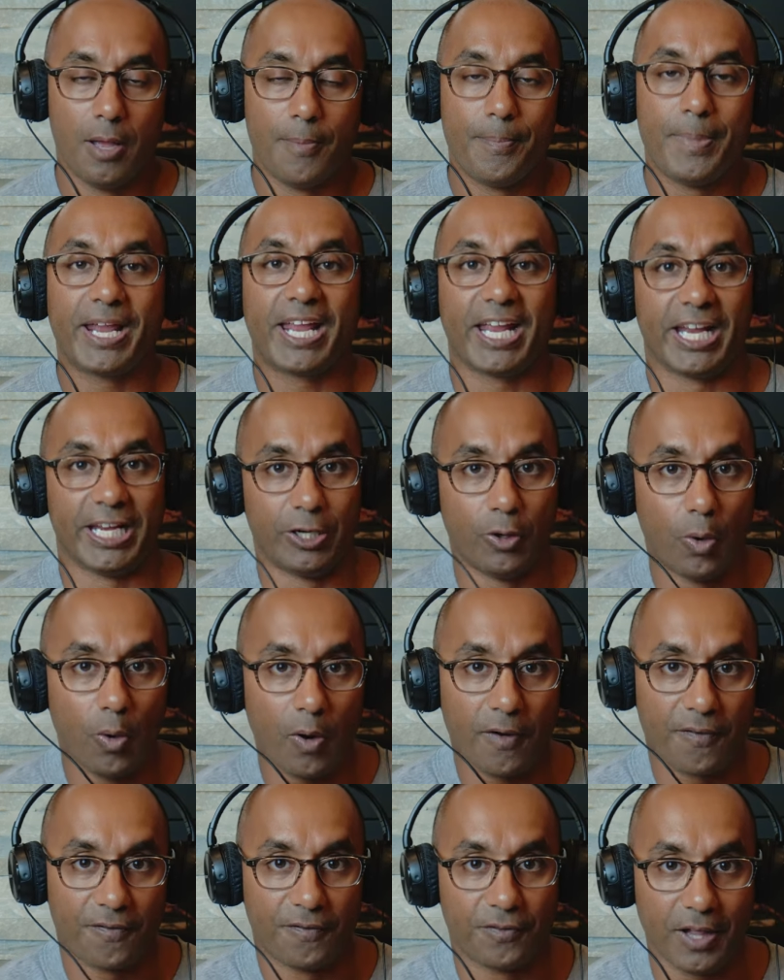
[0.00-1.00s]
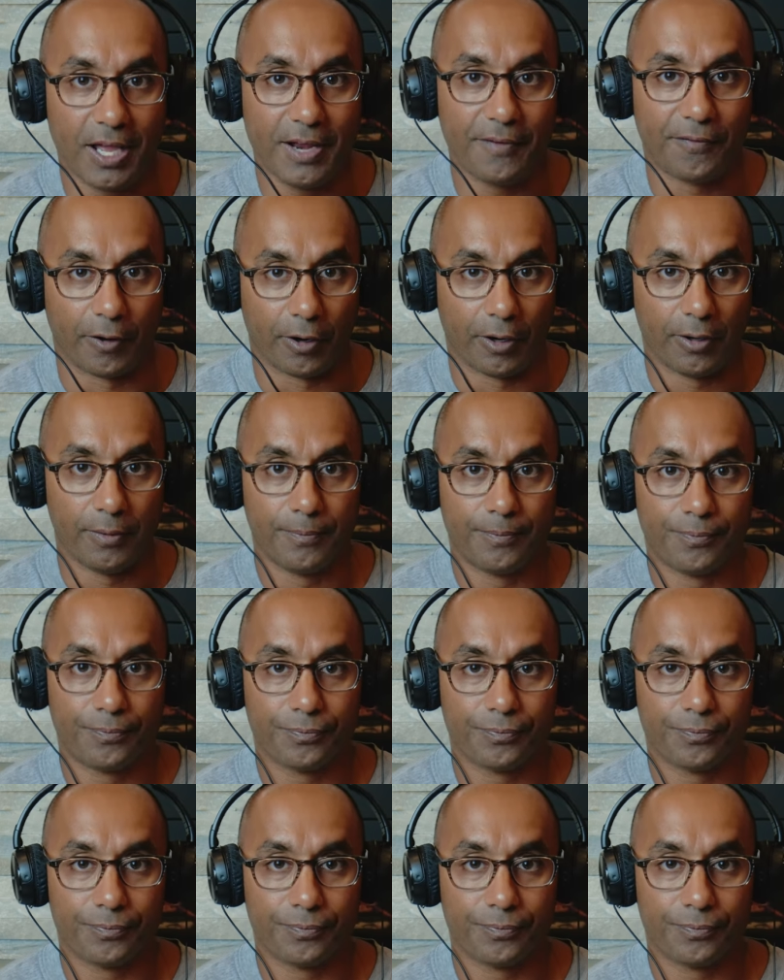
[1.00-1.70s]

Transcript: Make it your flavor.